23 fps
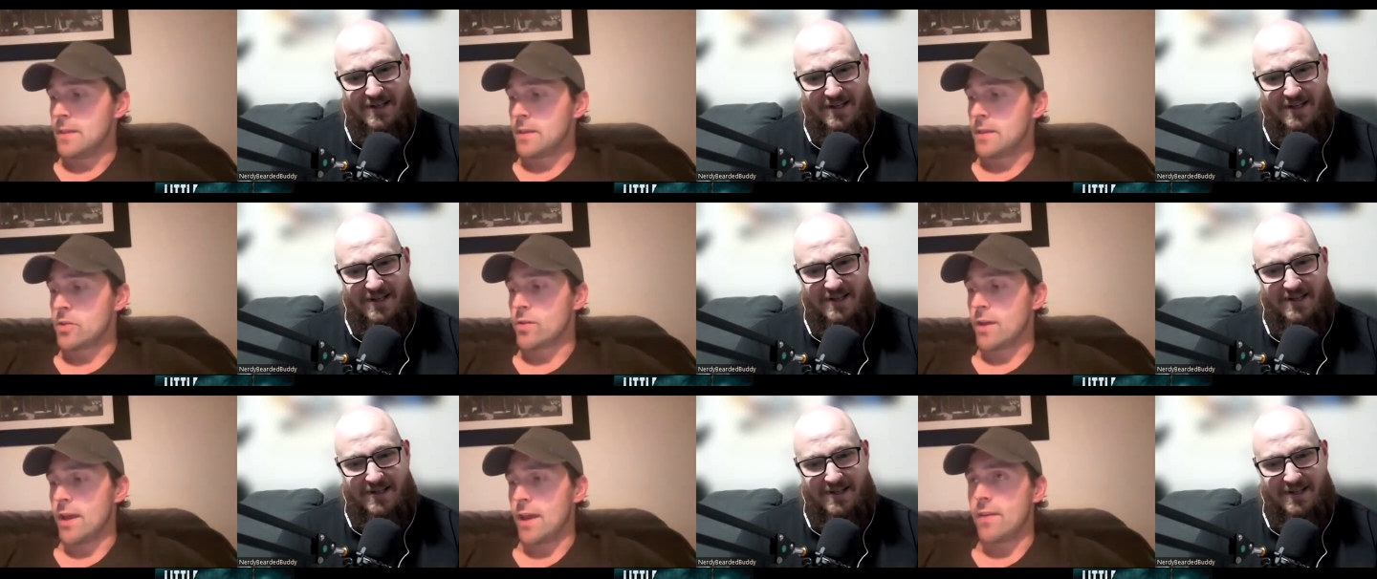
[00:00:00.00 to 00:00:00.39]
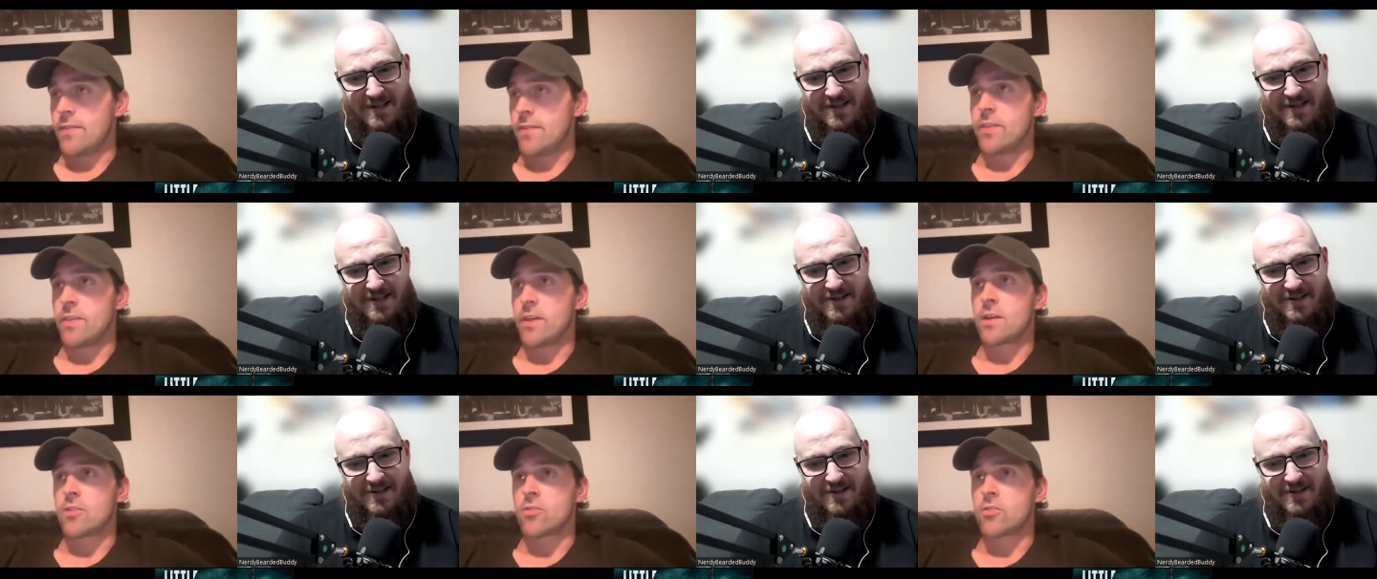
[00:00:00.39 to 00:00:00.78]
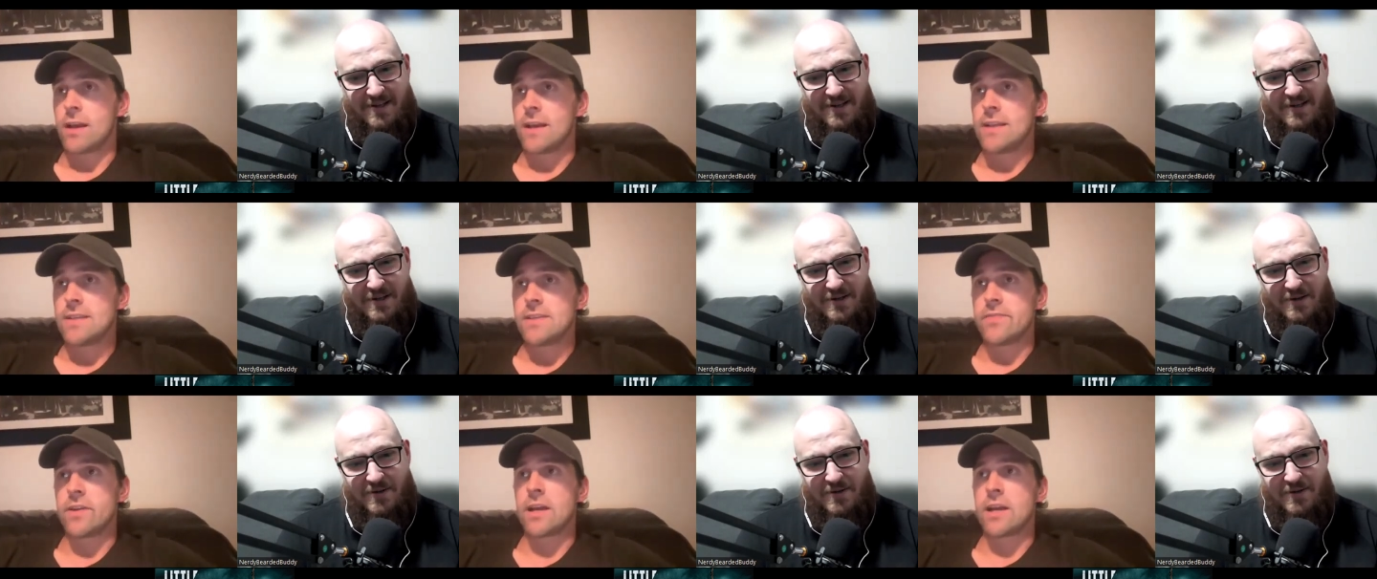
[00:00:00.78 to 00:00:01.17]
Speaker 1: the creative the
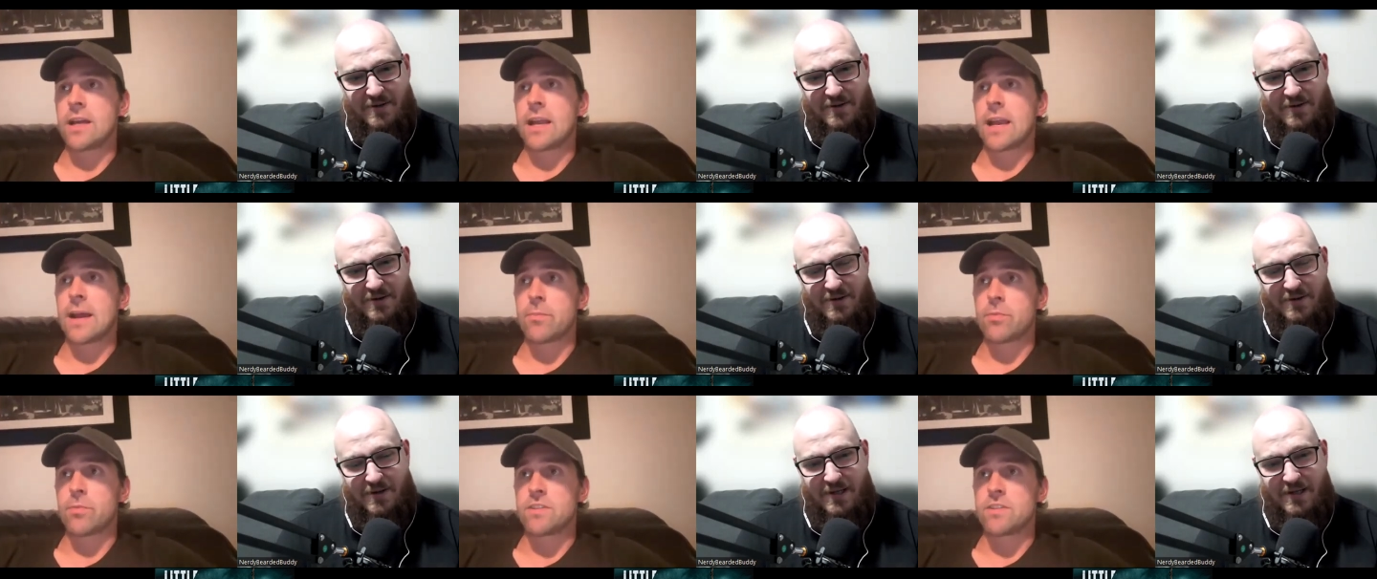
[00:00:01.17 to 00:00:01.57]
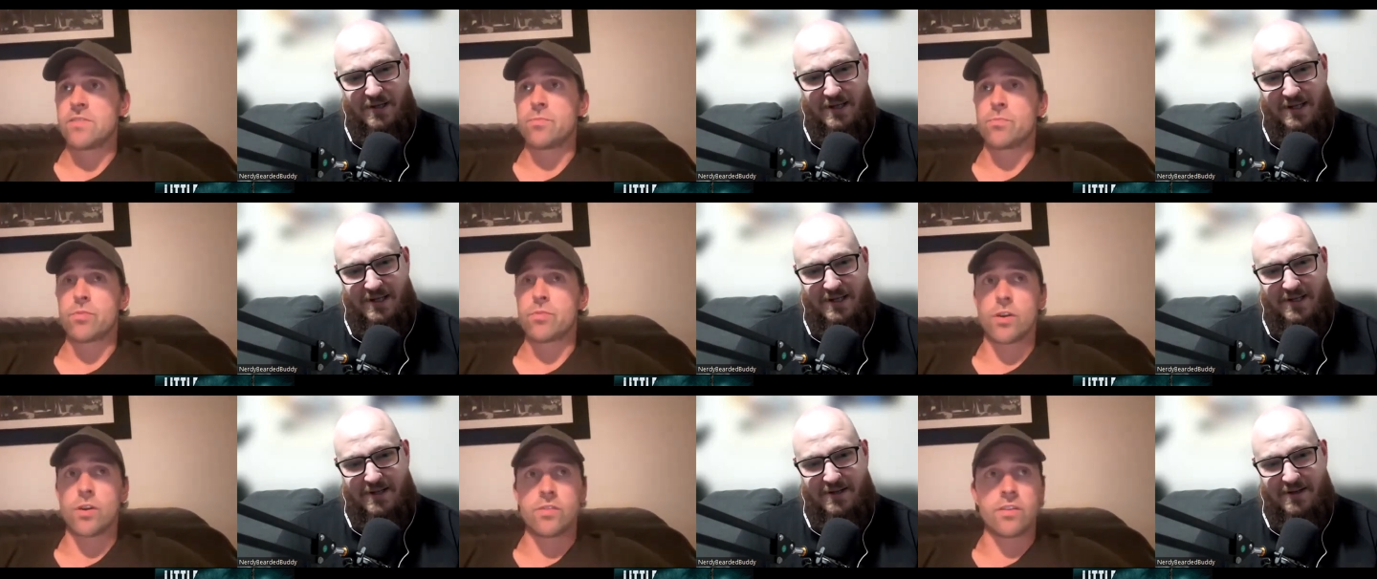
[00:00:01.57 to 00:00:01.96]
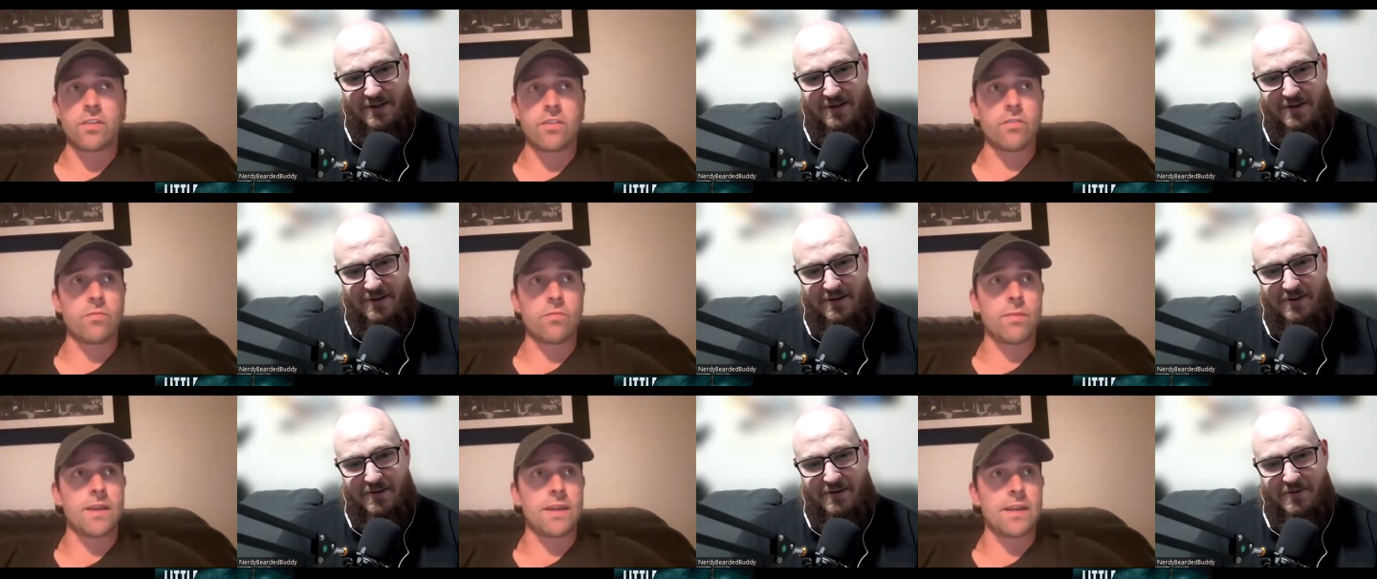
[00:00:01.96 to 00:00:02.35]
creative and collaborative
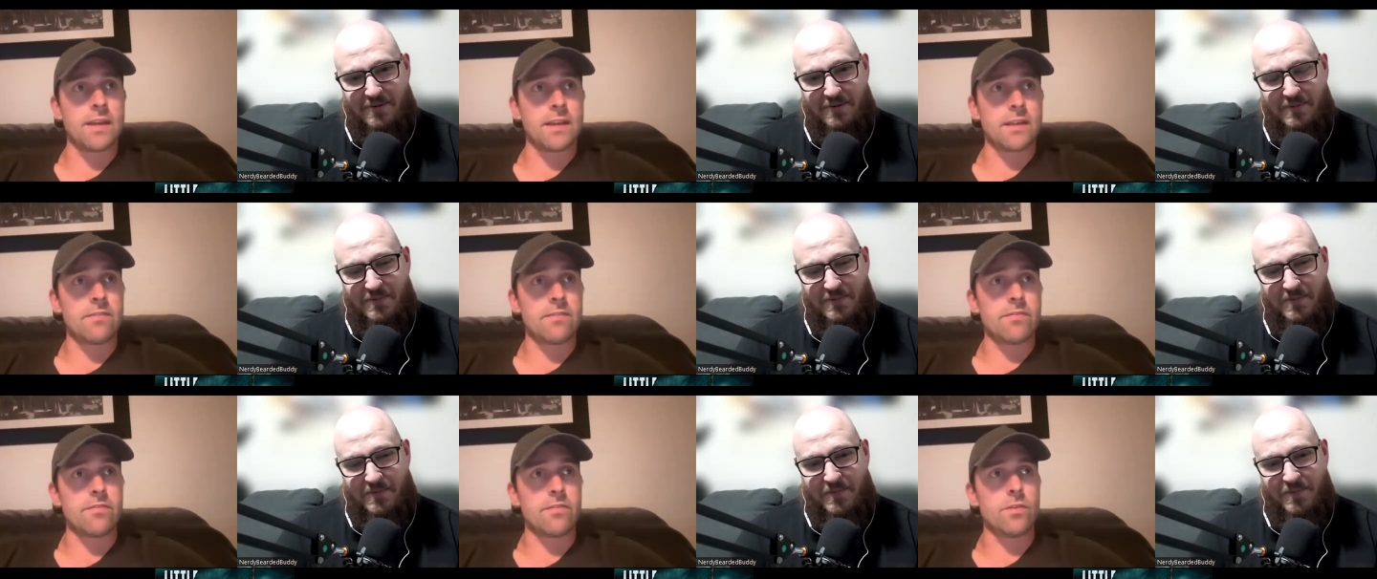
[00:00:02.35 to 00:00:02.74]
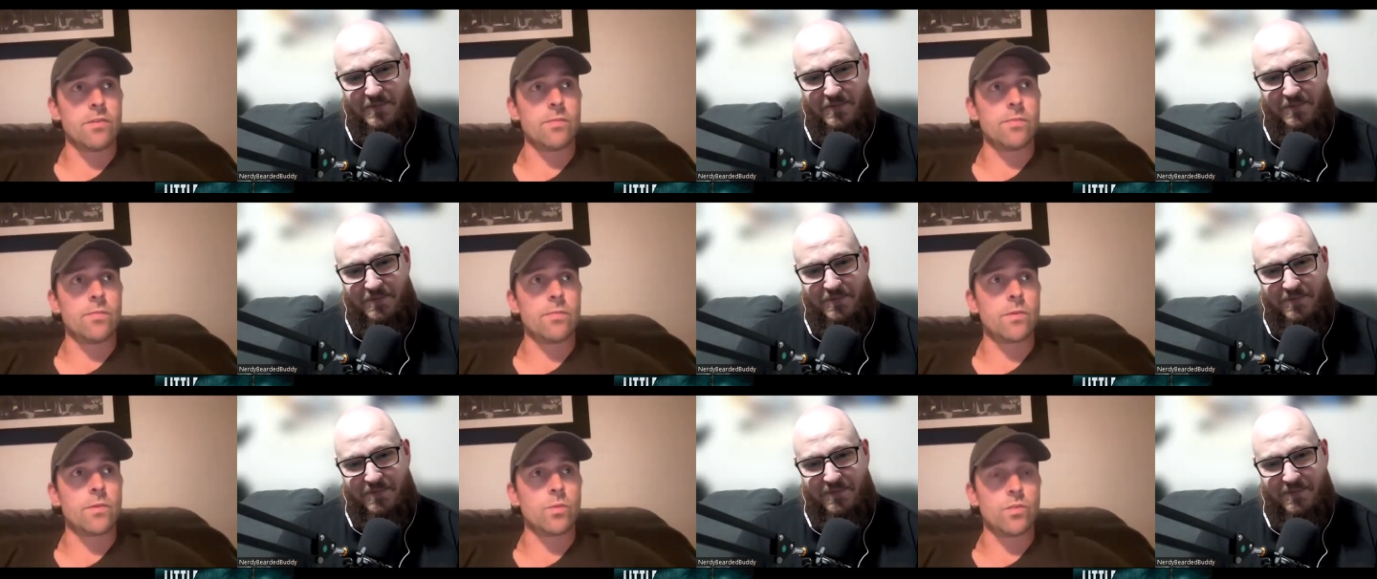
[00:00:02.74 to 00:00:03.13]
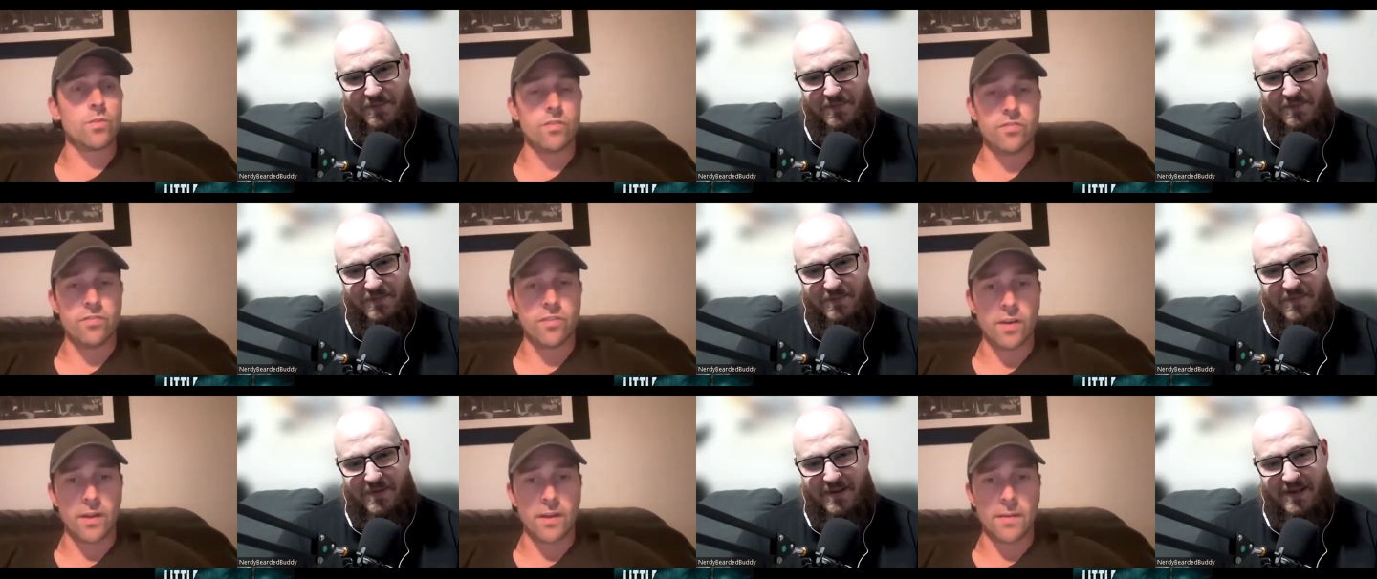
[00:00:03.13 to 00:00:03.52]
process of making the film
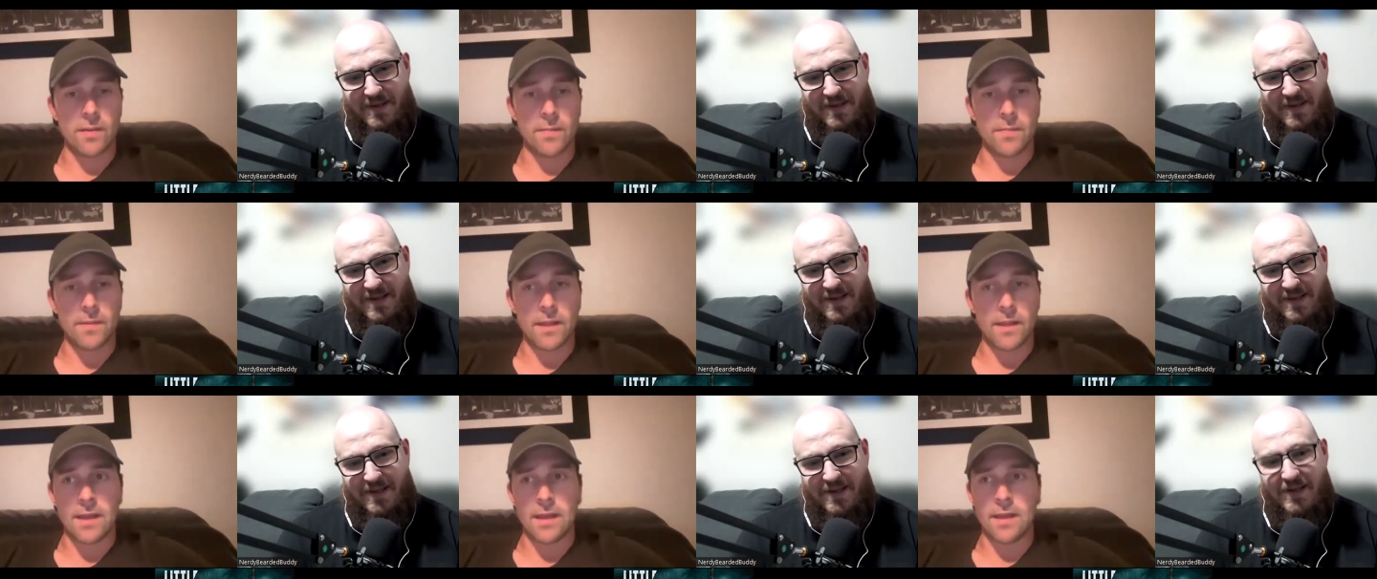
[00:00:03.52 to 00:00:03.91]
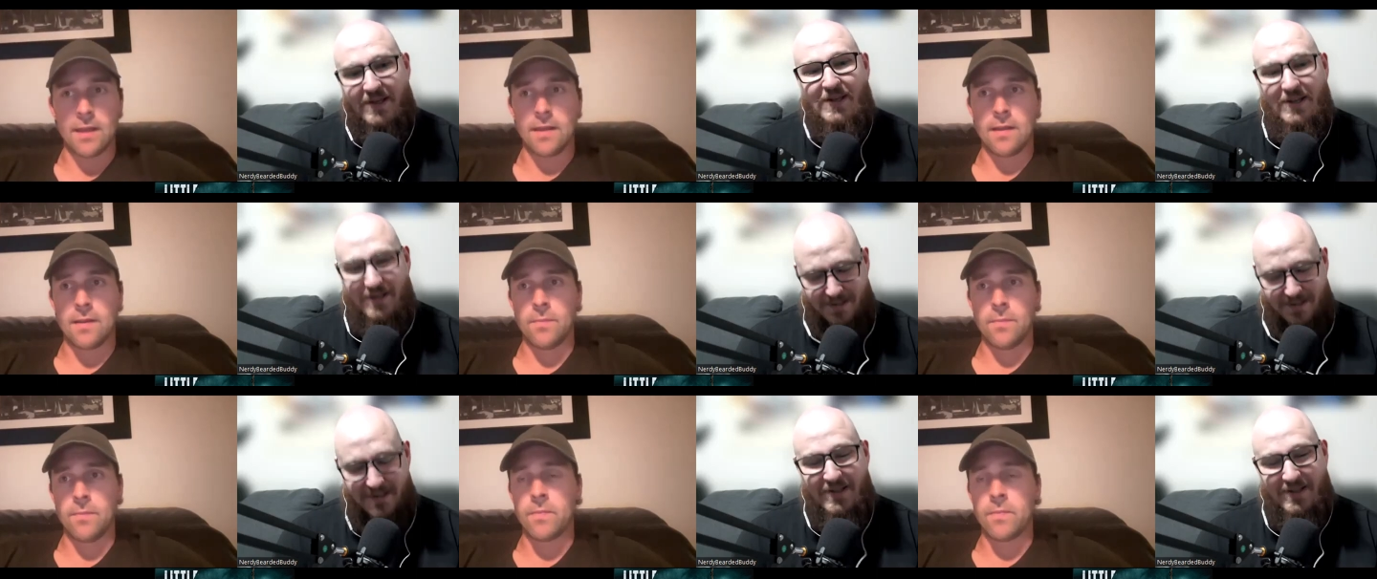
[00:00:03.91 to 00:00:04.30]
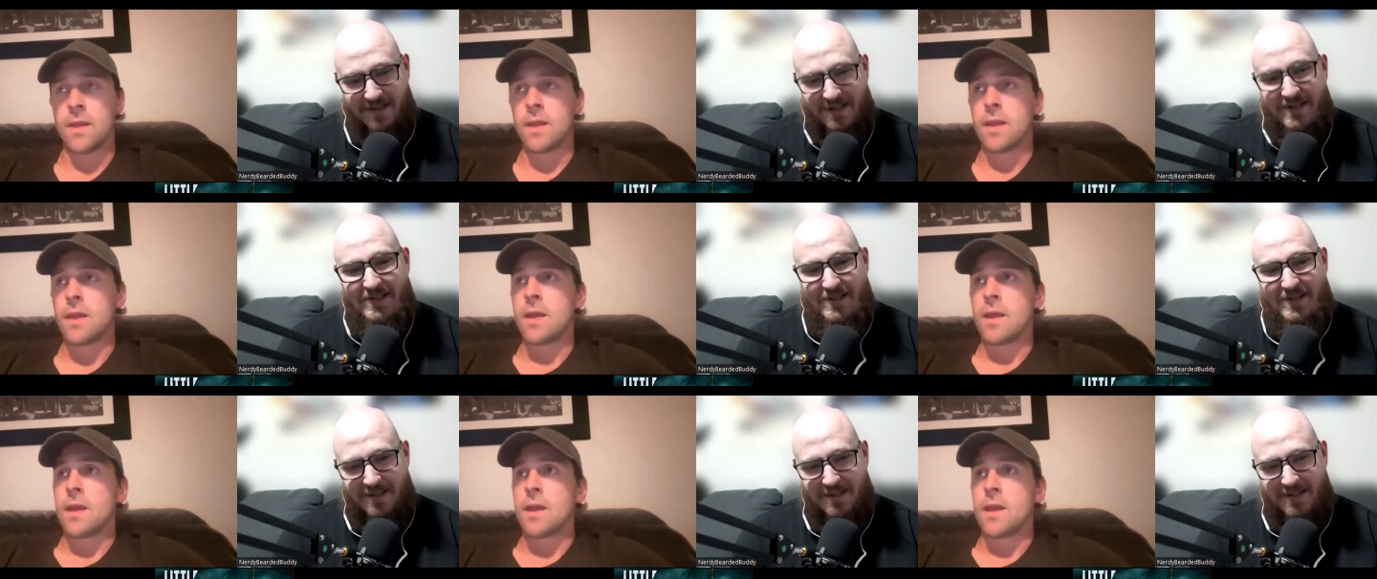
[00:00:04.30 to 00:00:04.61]
was fun um,